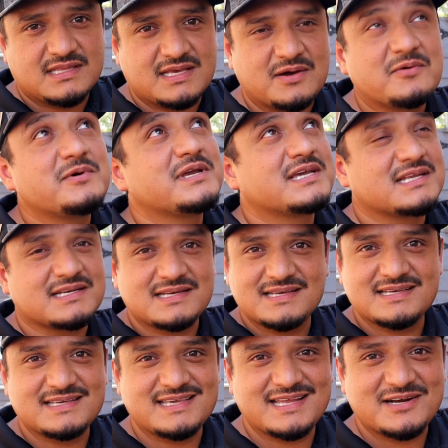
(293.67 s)
That way we can
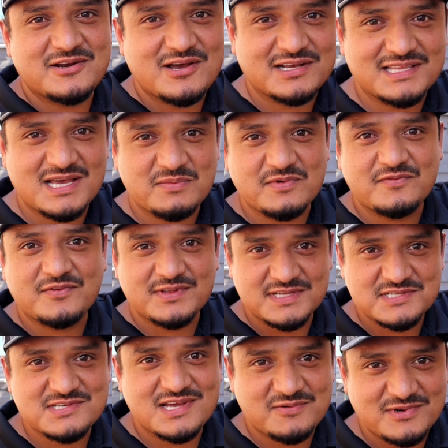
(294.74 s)
get it knocked out before the
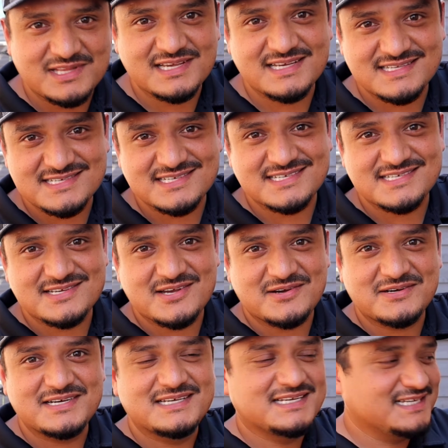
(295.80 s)
sun really hits us.
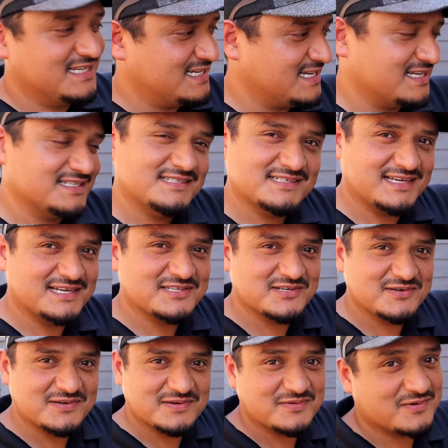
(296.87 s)
So stay
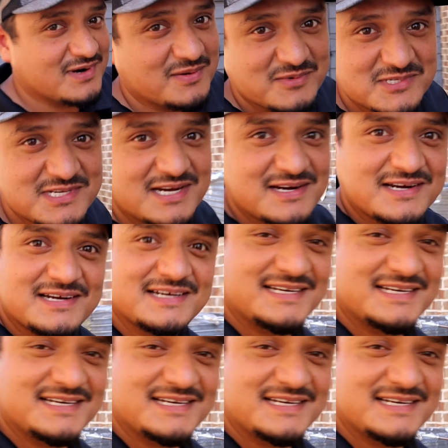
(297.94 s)
tuned, we're almost there.